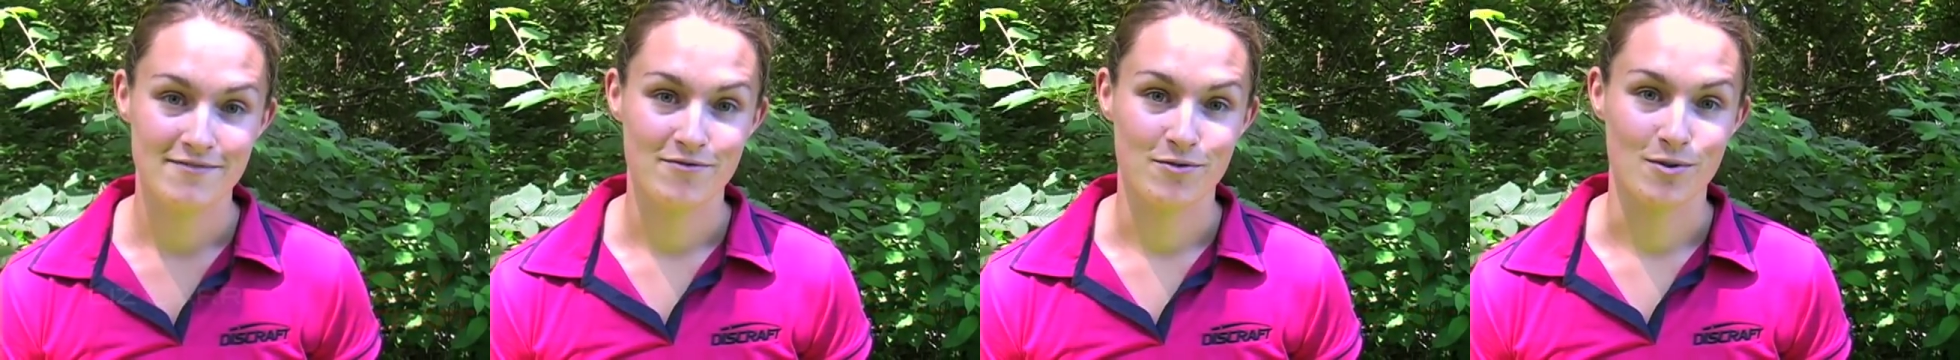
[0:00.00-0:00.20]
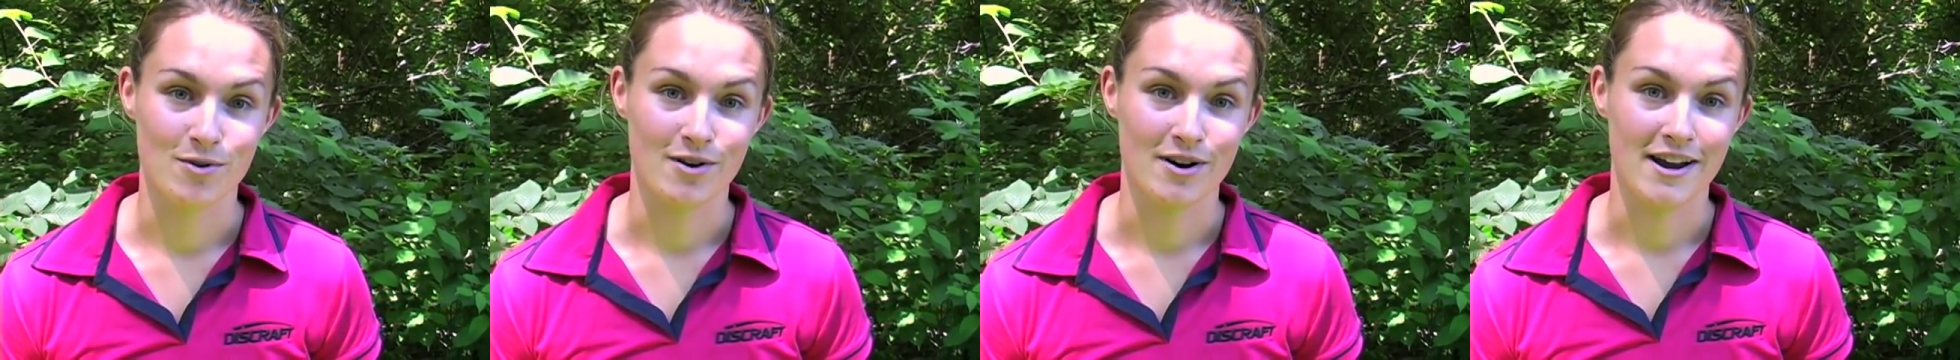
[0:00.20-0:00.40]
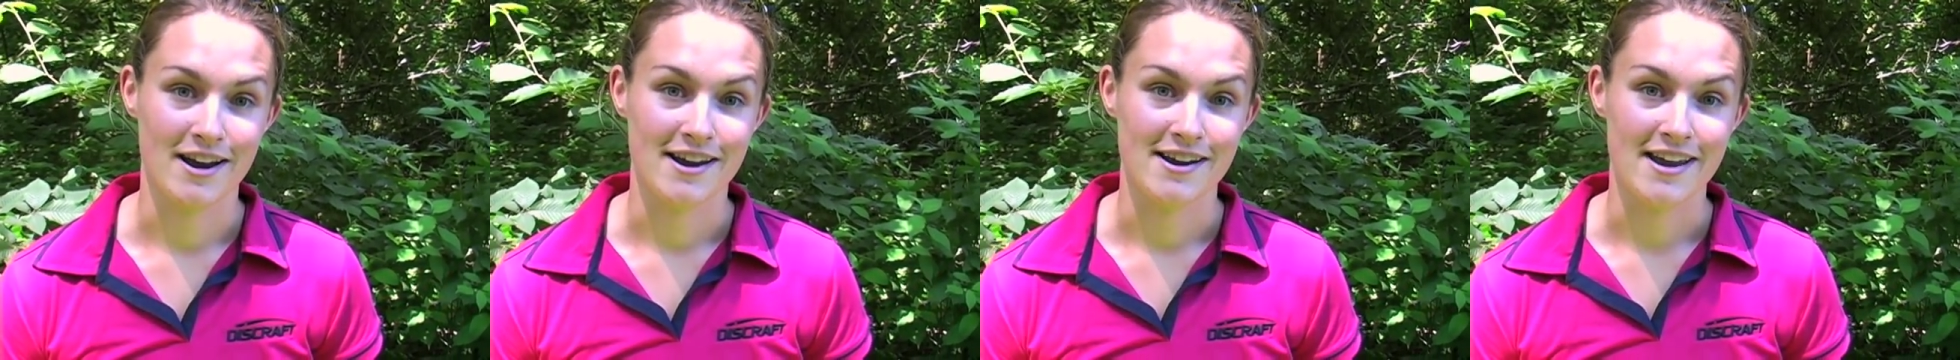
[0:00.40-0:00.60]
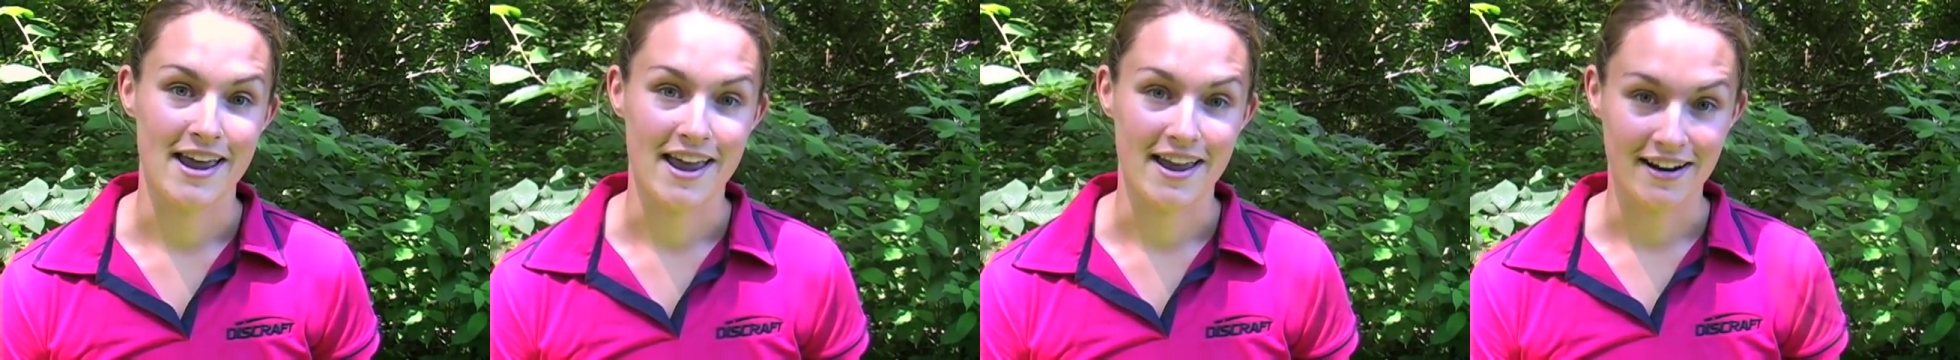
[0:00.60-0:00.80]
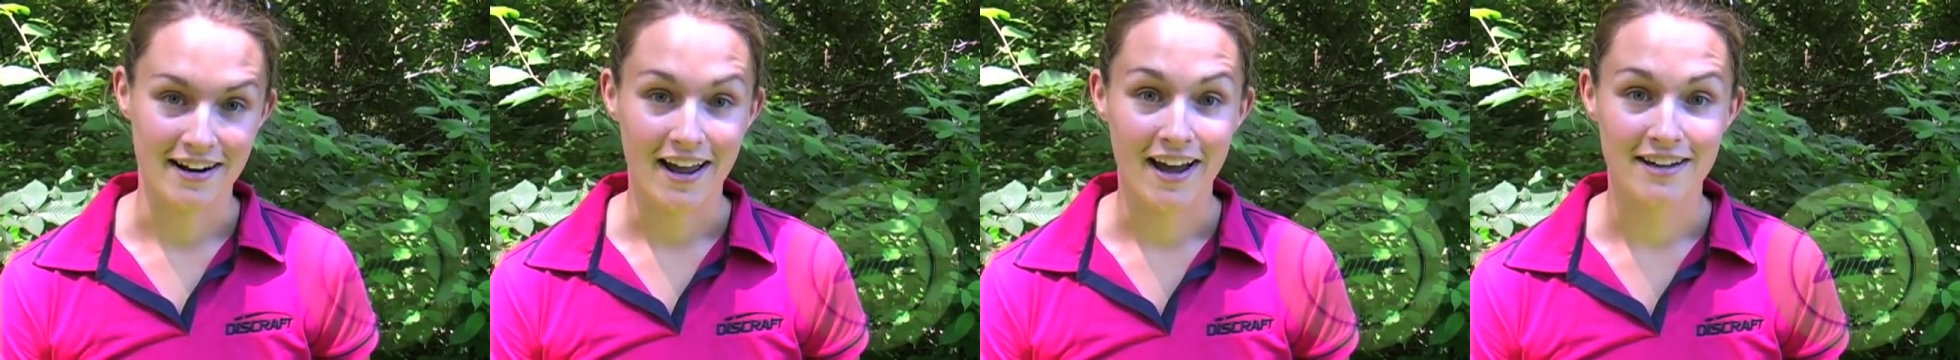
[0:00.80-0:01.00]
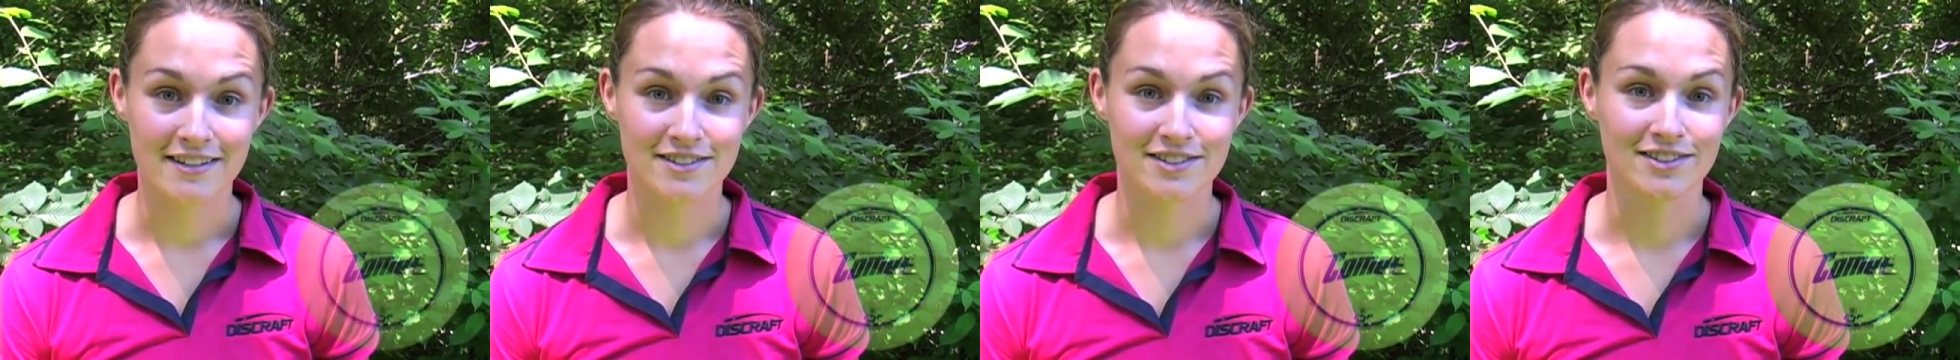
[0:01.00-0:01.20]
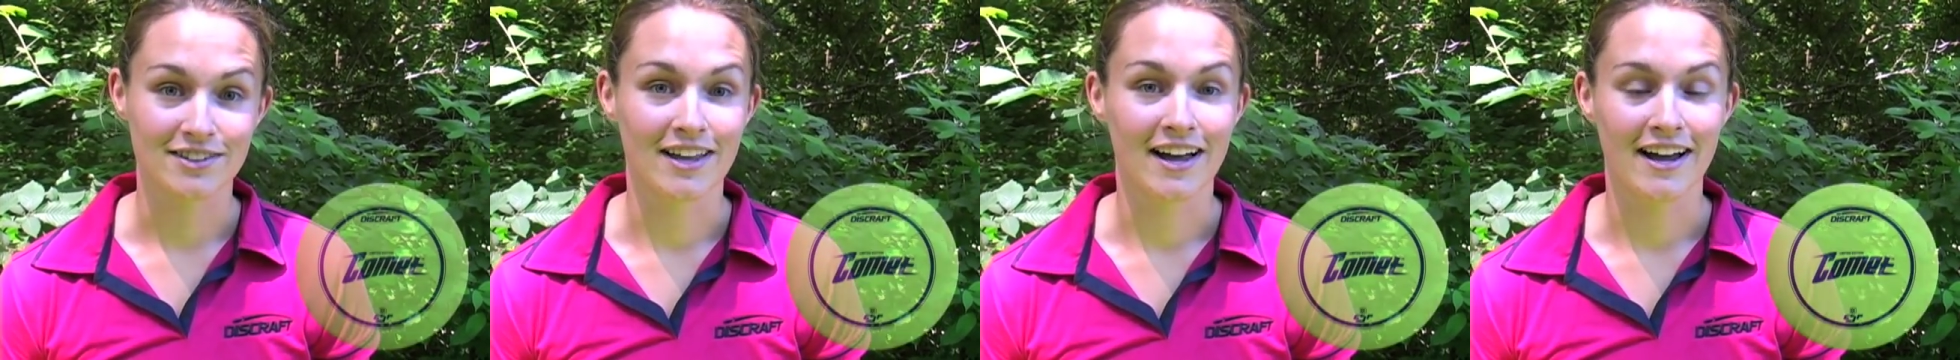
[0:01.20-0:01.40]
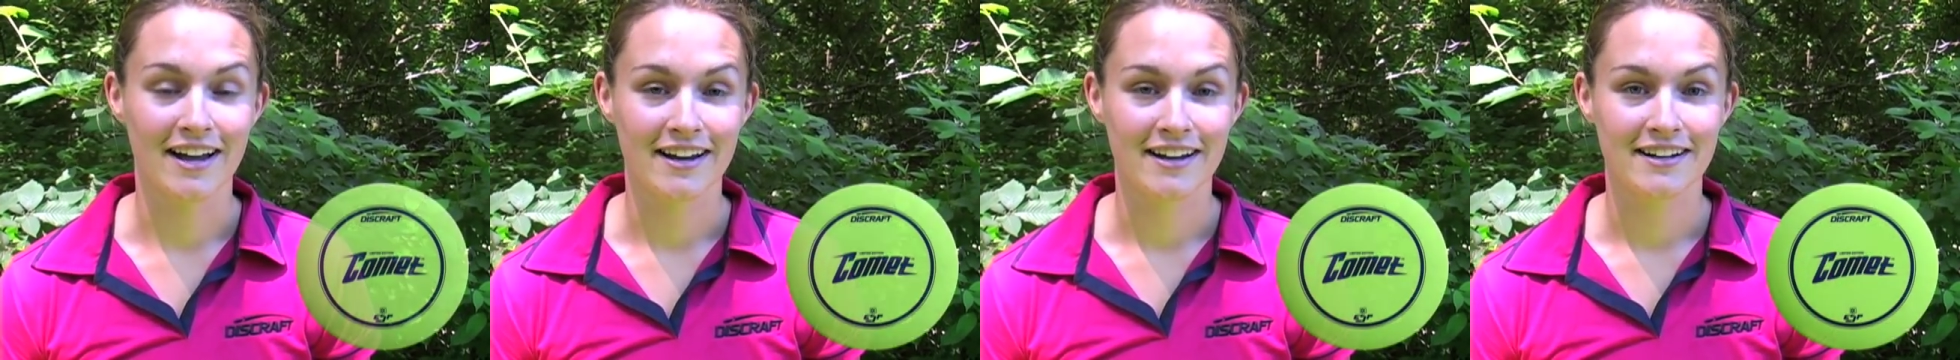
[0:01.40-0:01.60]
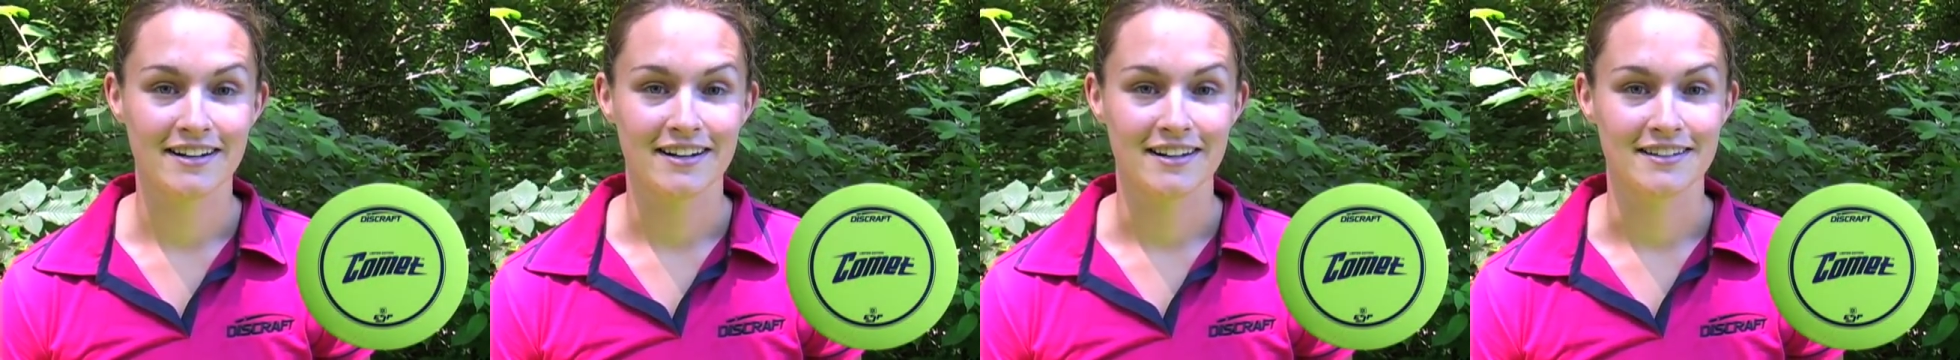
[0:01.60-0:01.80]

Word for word: for a Anhyzer line.